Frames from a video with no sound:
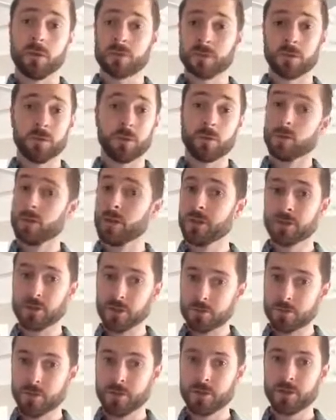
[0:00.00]
It's going to be really
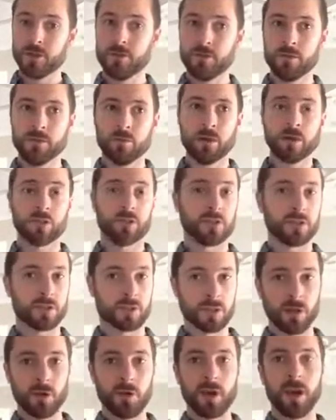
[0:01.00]
good for you, make you
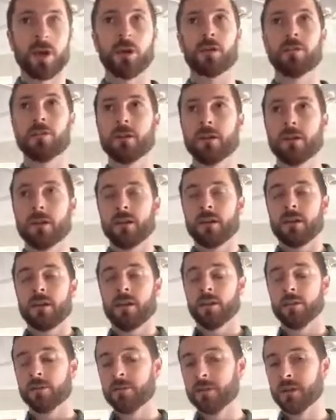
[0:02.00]
slow down.
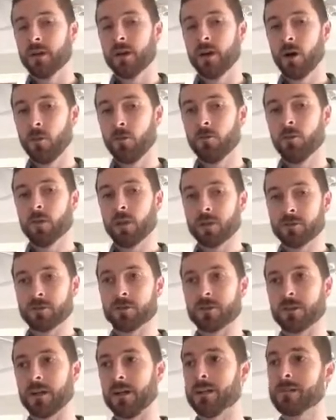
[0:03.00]
It'll be a helpful
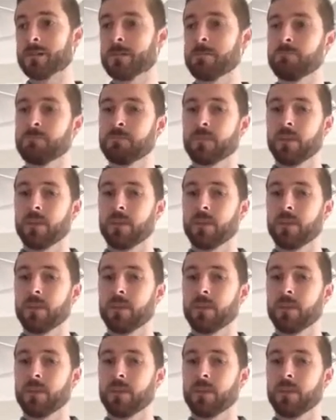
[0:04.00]
exercise.